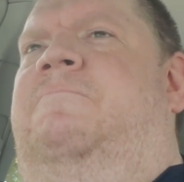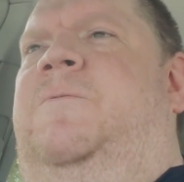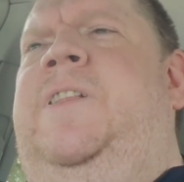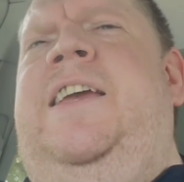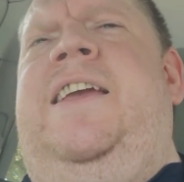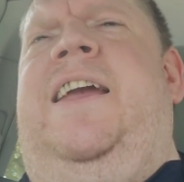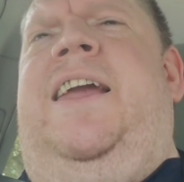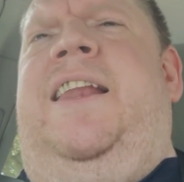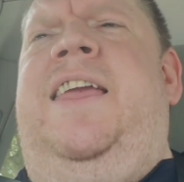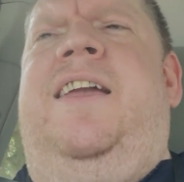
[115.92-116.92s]
really
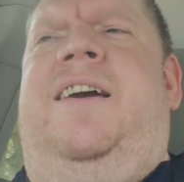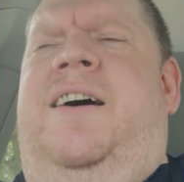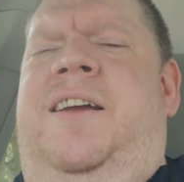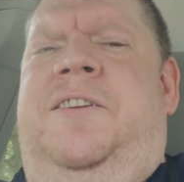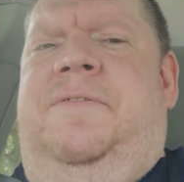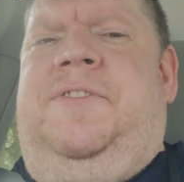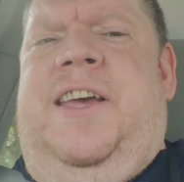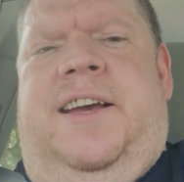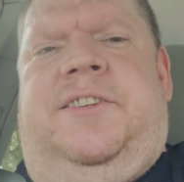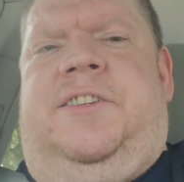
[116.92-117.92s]
any kind of
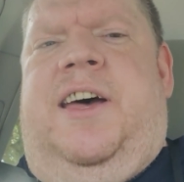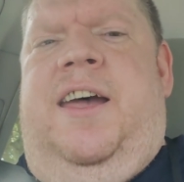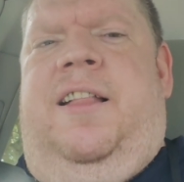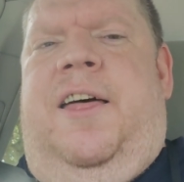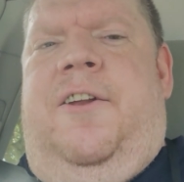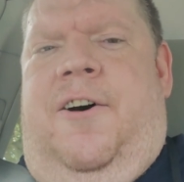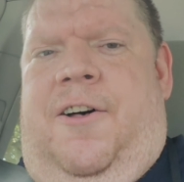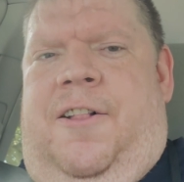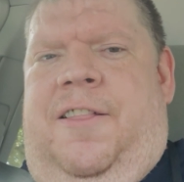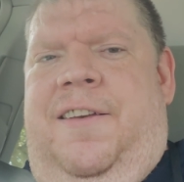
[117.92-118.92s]
textile at
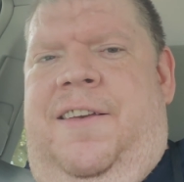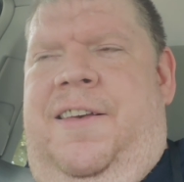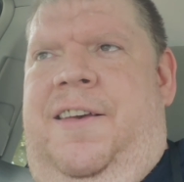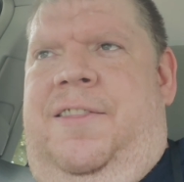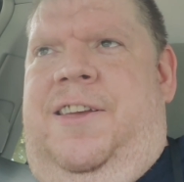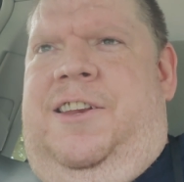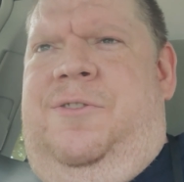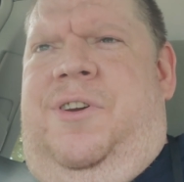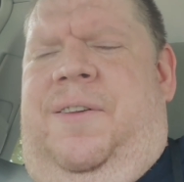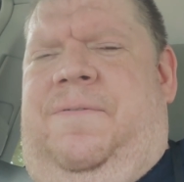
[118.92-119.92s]
all that
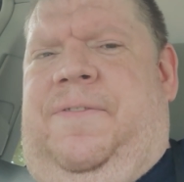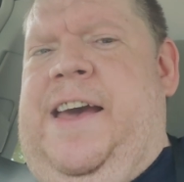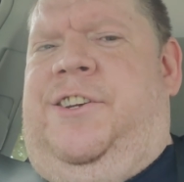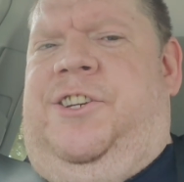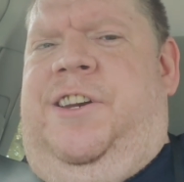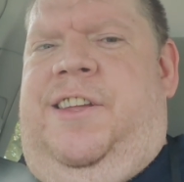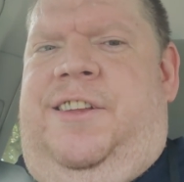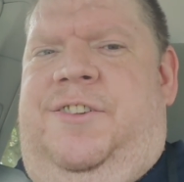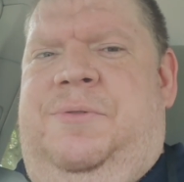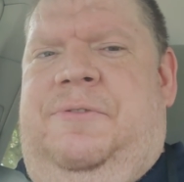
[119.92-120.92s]
you could fashion
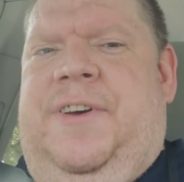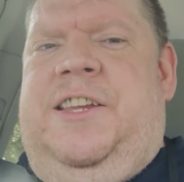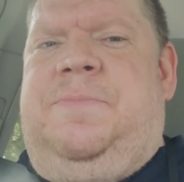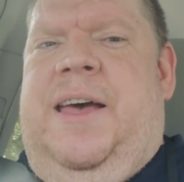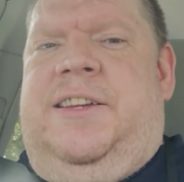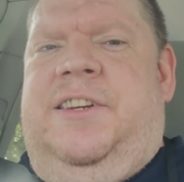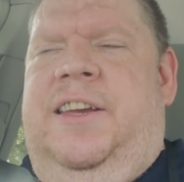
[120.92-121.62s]
into a face mask.